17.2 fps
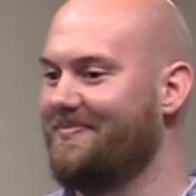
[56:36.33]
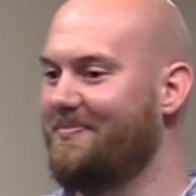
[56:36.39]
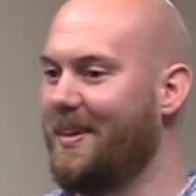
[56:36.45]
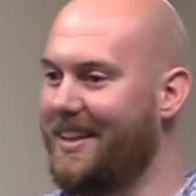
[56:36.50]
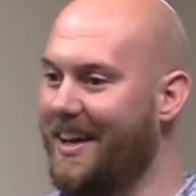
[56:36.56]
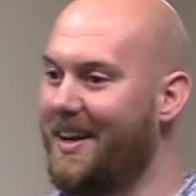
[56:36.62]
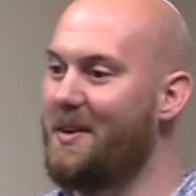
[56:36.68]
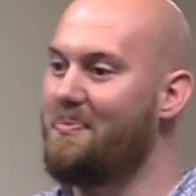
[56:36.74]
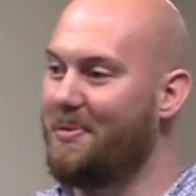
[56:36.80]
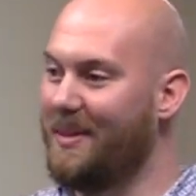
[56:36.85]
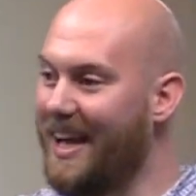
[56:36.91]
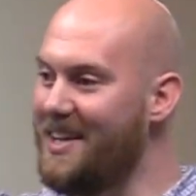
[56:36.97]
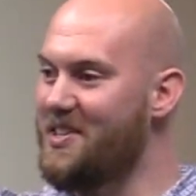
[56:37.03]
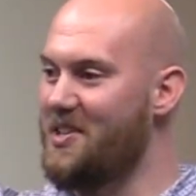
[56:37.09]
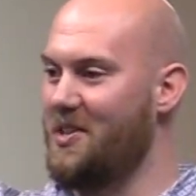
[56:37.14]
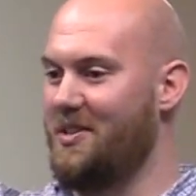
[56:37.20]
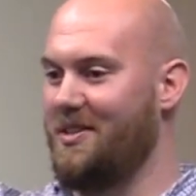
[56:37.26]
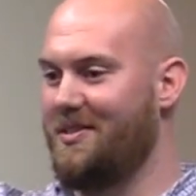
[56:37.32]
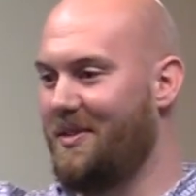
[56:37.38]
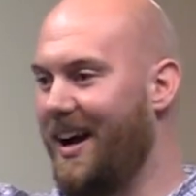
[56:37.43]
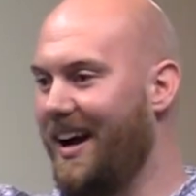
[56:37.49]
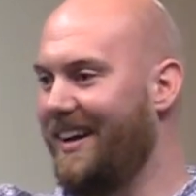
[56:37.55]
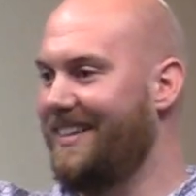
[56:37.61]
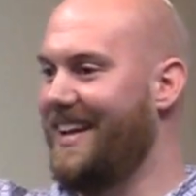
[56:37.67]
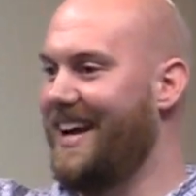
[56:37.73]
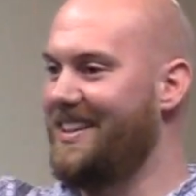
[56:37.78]
But there are pleasures,
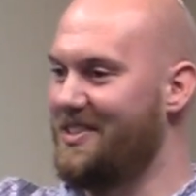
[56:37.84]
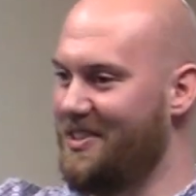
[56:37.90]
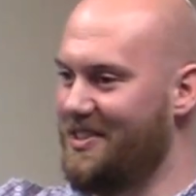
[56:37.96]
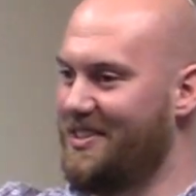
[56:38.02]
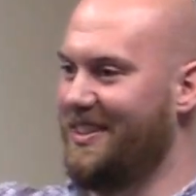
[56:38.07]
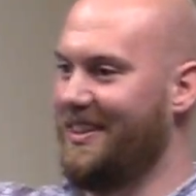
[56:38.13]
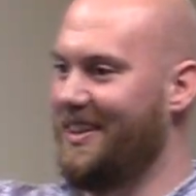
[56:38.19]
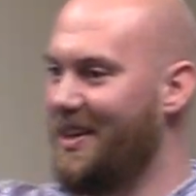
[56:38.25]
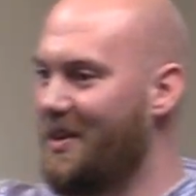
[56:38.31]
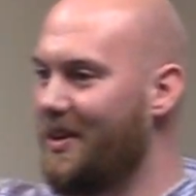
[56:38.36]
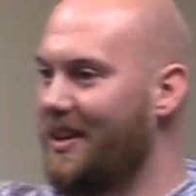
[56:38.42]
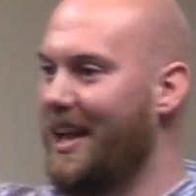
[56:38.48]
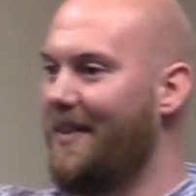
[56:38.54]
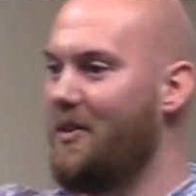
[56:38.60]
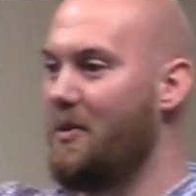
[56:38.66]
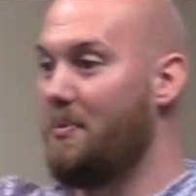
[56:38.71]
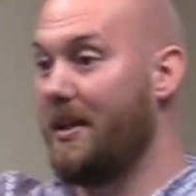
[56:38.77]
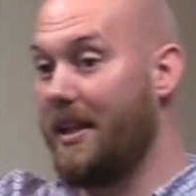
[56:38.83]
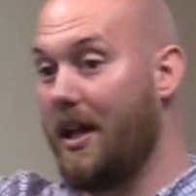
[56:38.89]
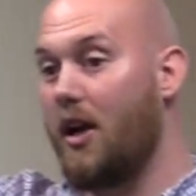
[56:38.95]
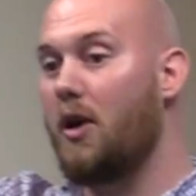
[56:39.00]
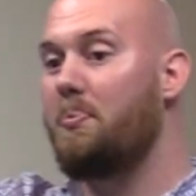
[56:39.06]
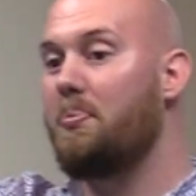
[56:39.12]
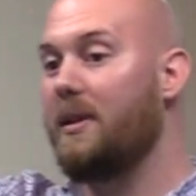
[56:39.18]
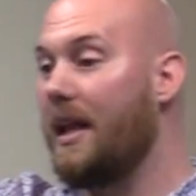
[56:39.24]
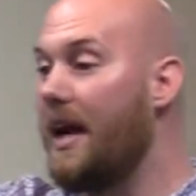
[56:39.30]
right? That's just a little level, but there
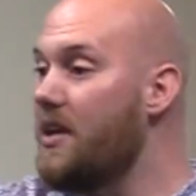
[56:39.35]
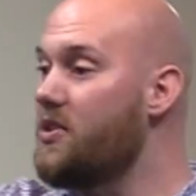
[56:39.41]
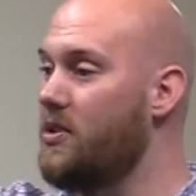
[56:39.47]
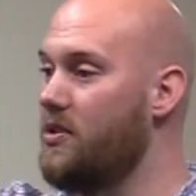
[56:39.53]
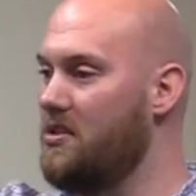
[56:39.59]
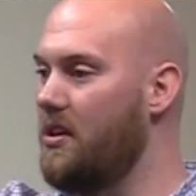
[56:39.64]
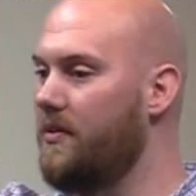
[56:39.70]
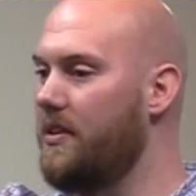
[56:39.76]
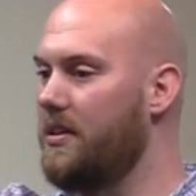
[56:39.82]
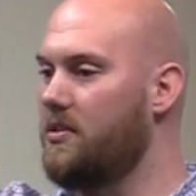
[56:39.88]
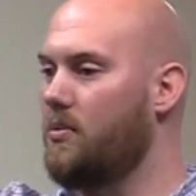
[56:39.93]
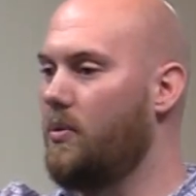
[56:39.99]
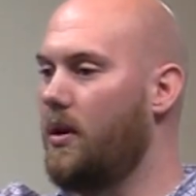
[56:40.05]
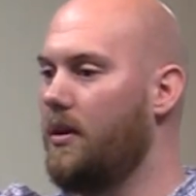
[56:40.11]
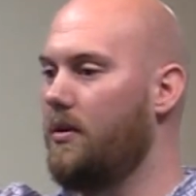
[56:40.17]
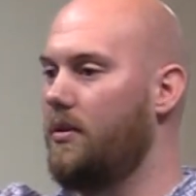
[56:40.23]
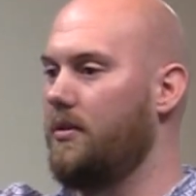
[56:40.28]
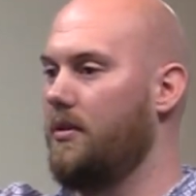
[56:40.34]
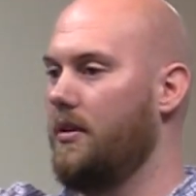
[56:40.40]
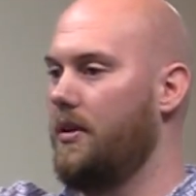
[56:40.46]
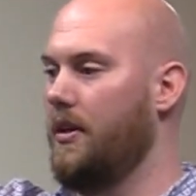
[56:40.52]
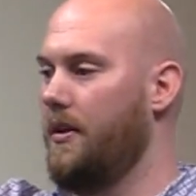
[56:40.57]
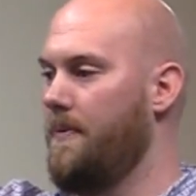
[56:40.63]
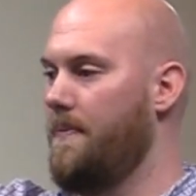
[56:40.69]
are pleasures of this world.